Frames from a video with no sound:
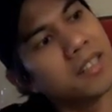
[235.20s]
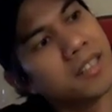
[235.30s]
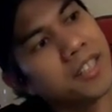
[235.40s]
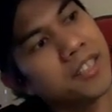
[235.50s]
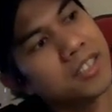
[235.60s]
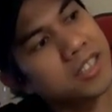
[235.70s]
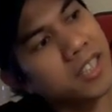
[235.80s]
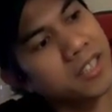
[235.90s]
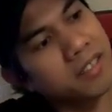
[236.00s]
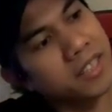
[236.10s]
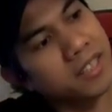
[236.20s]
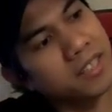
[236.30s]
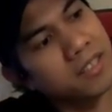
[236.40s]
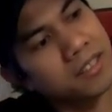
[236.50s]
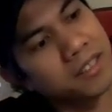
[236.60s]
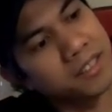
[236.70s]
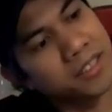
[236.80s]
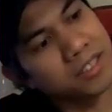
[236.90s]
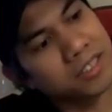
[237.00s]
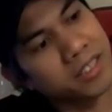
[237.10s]
another side right here
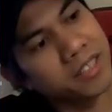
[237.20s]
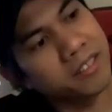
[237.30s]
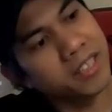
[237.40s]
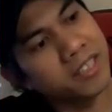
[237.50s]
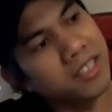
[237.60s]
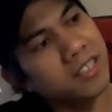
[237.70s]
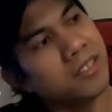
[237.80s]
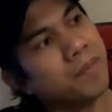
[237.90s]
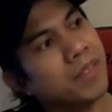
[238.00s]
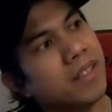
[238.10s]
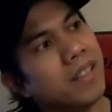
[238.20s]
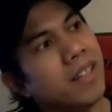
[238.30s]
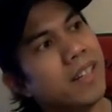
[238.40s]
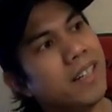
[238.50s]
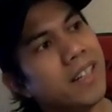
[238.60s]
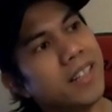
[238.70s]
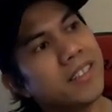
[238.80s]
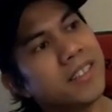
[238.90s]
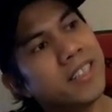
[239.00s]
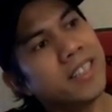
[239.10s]
another side right here
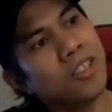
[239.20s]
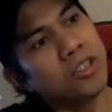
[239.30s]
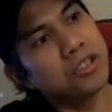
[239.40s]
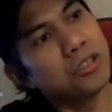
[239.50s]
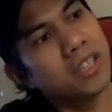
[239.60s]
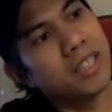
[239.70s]
and it also